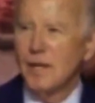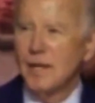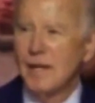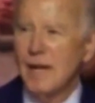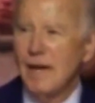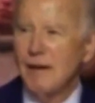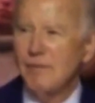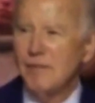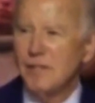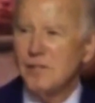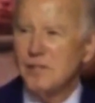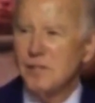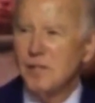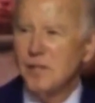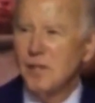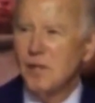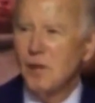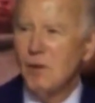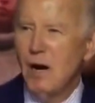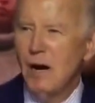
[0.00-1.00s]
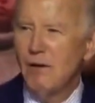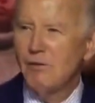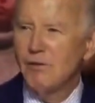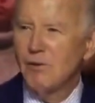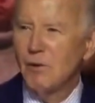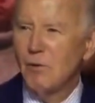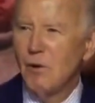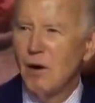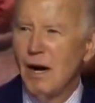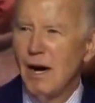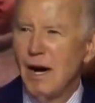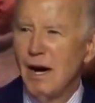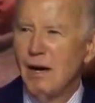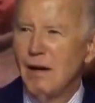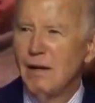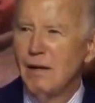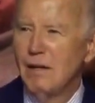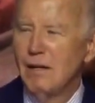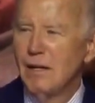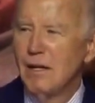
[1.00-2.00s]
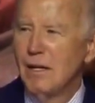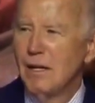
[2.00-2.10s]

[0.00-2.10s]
going to have this going to go on for a while.